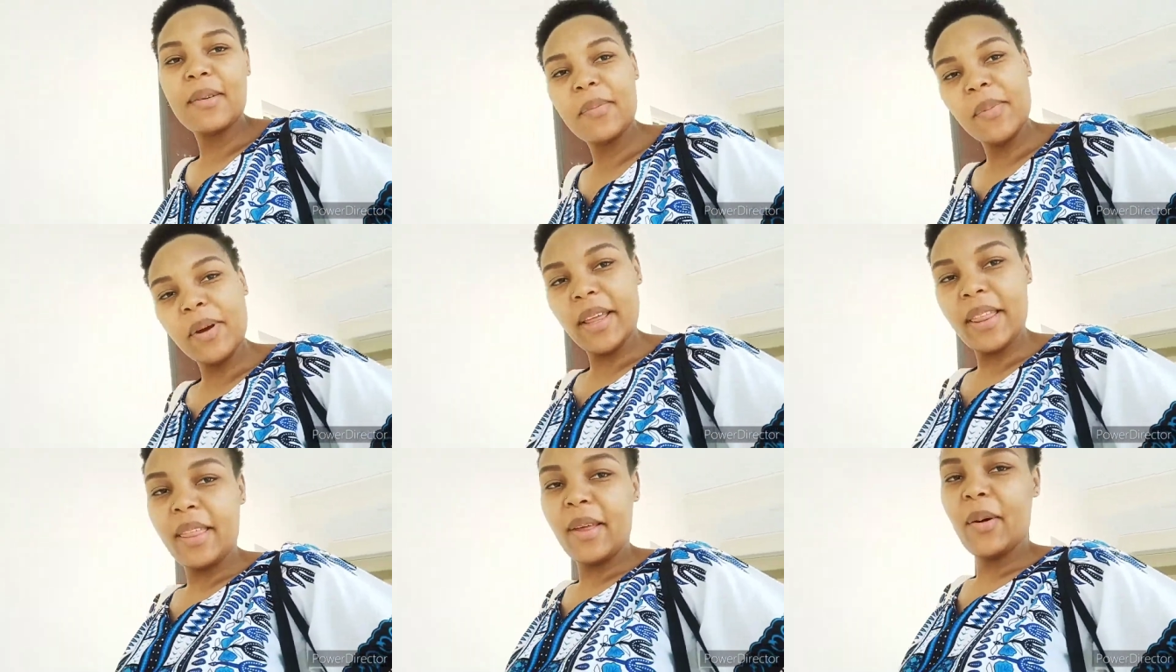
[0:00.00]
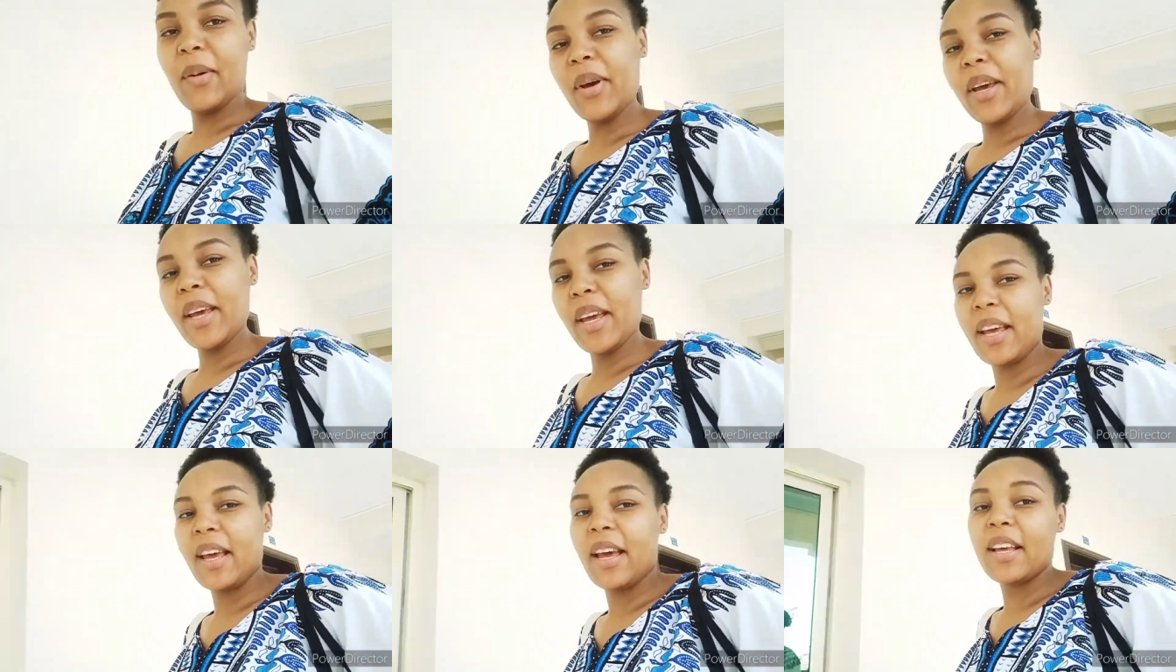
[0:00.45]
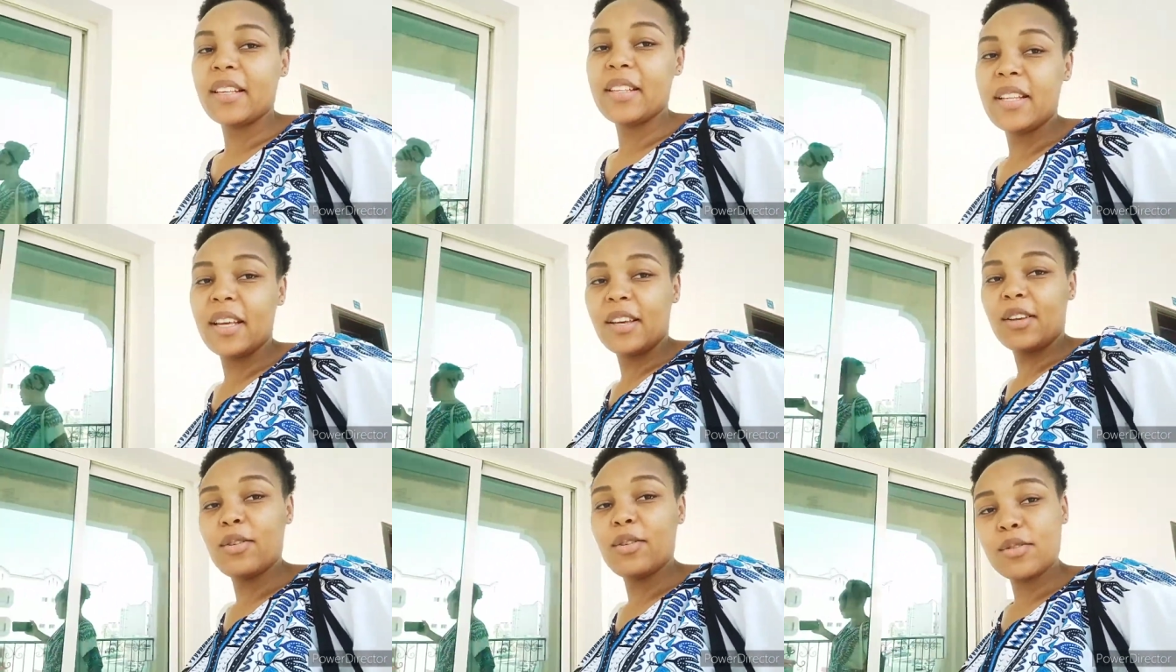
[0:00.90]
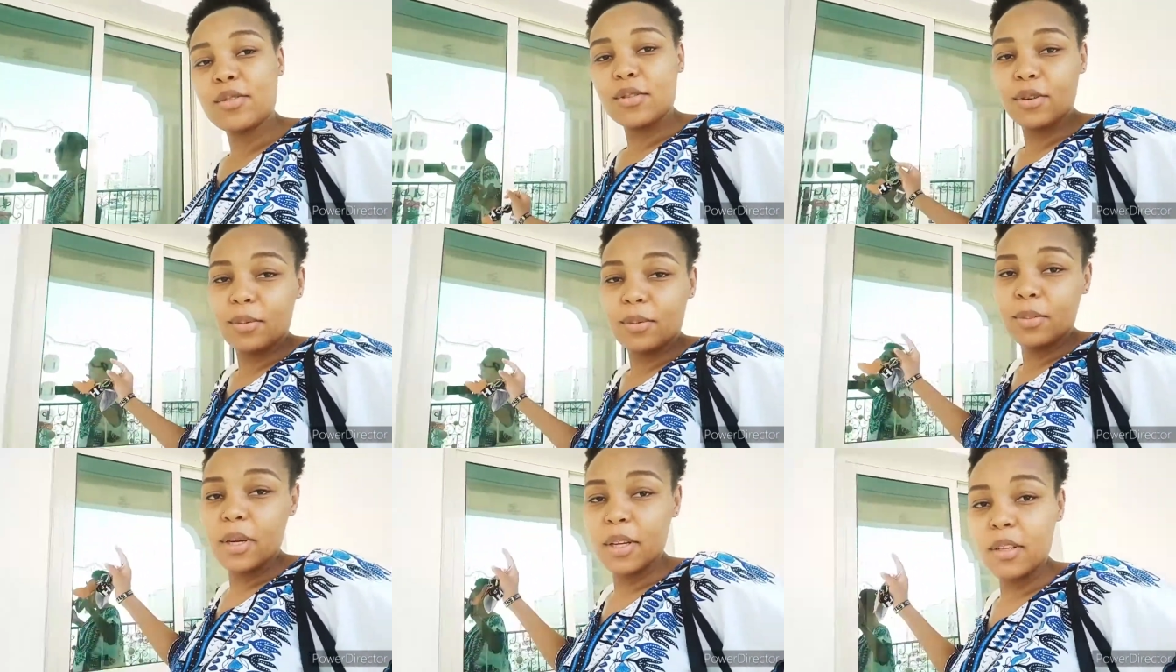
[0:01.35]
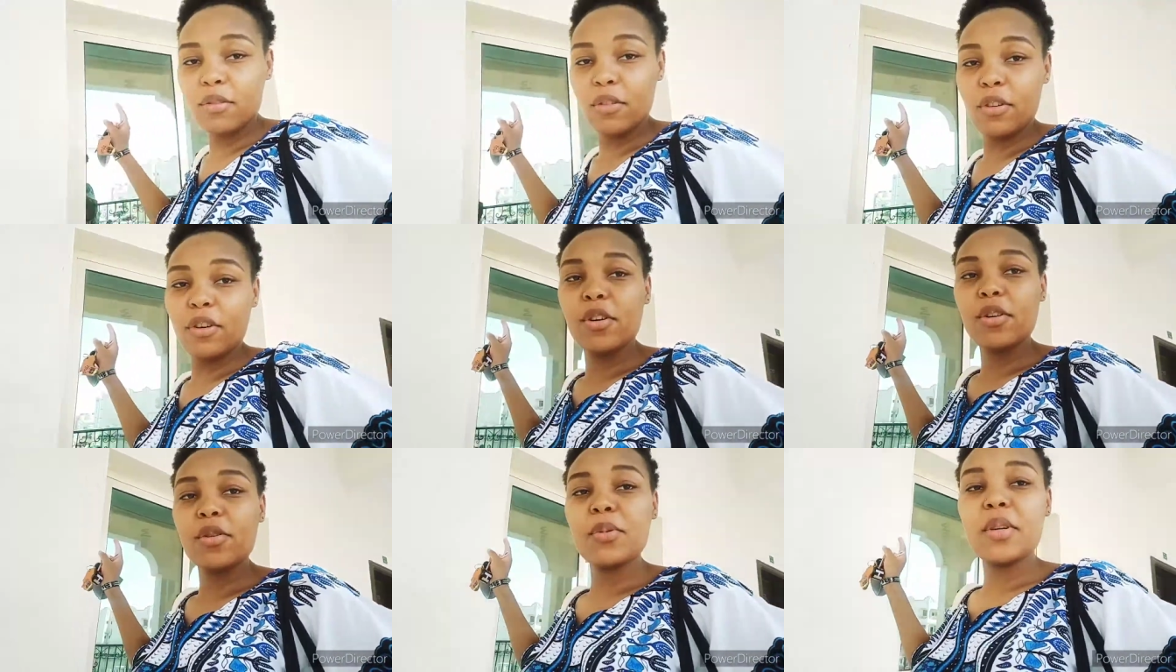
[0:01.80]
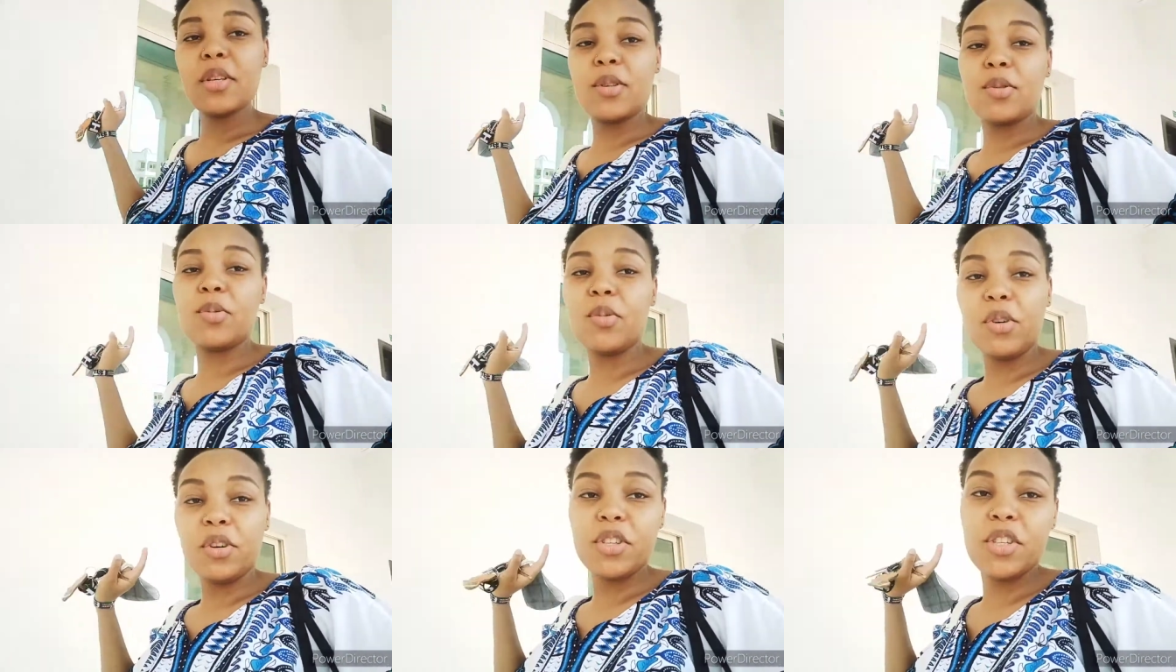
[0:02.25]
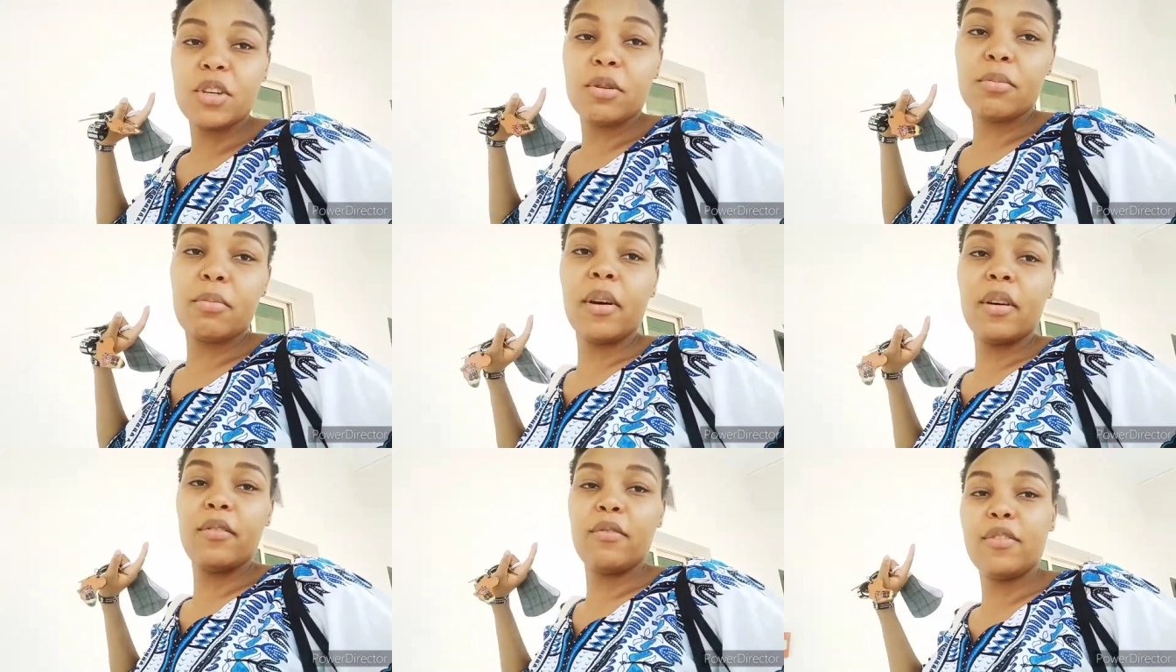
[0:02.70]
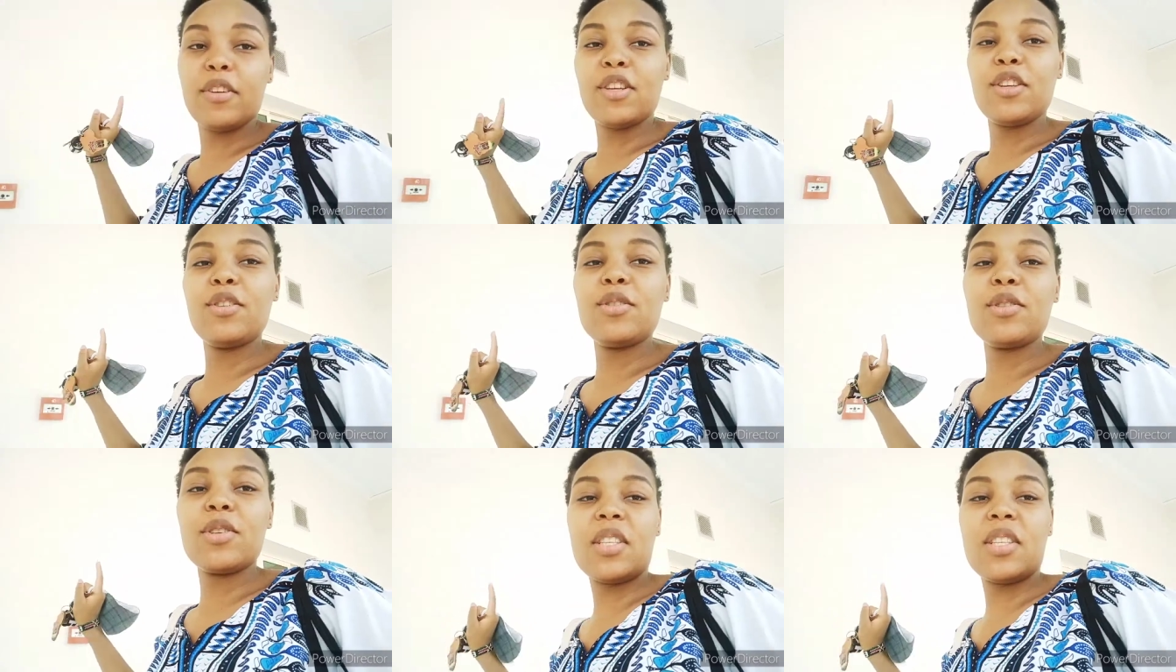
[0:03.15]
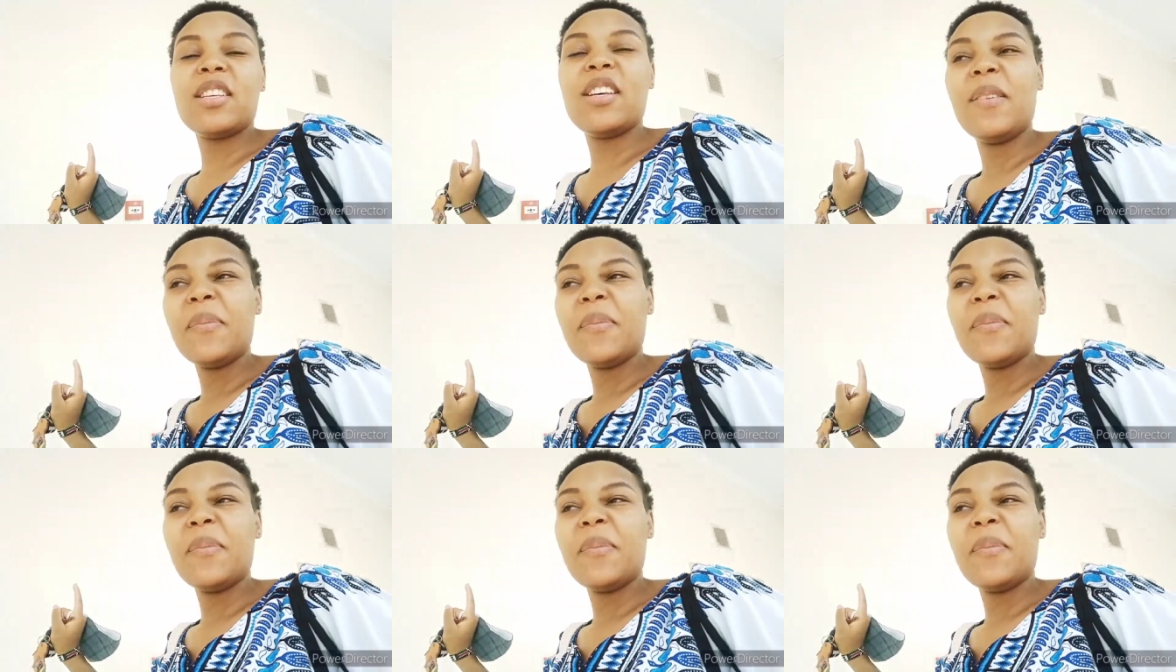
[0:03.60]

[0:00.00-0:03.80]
By the way guys, thank you so much for always watching my videos.